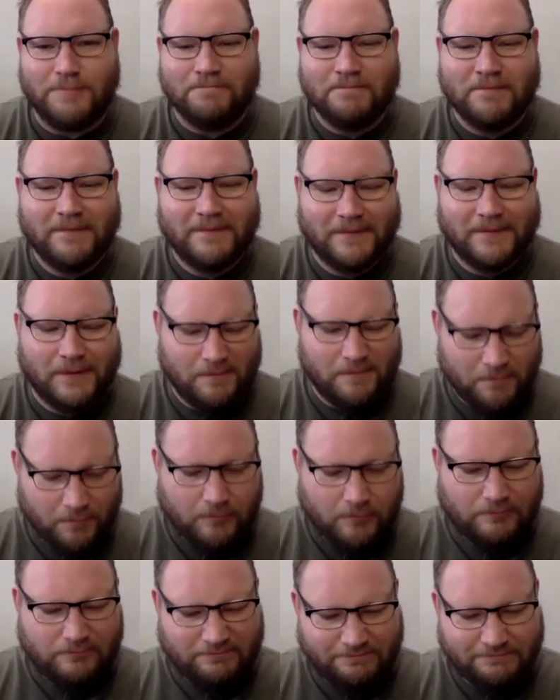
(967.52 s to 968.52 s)
since the
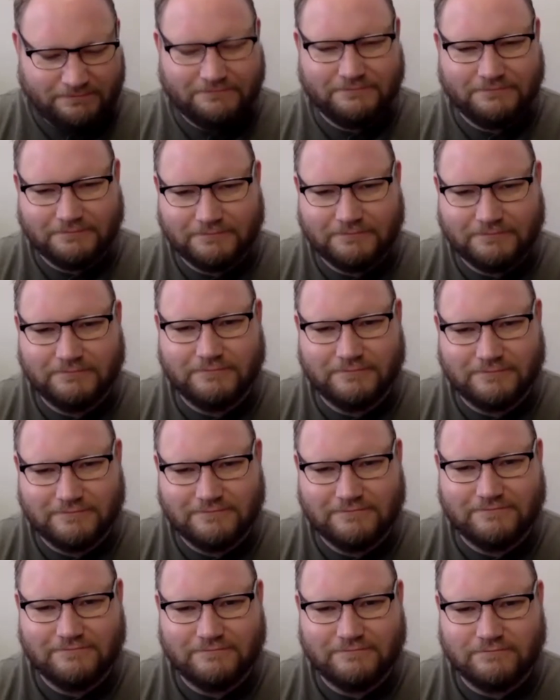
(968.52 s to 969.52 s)
question was first
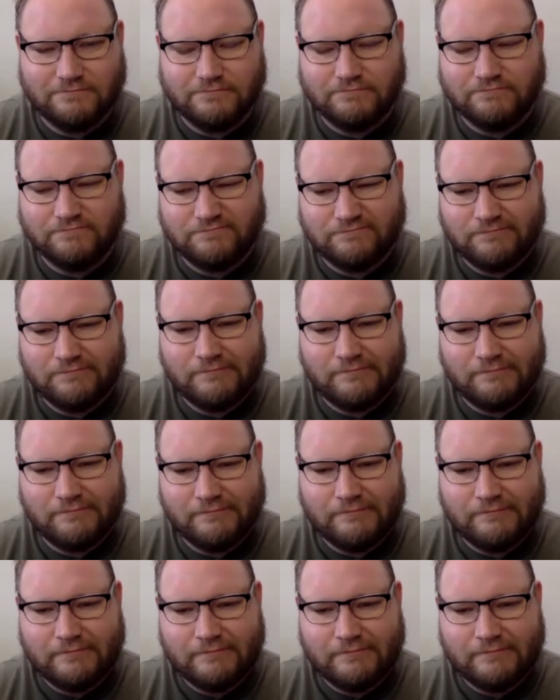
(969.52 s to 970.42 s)
to you, Amal, I will pass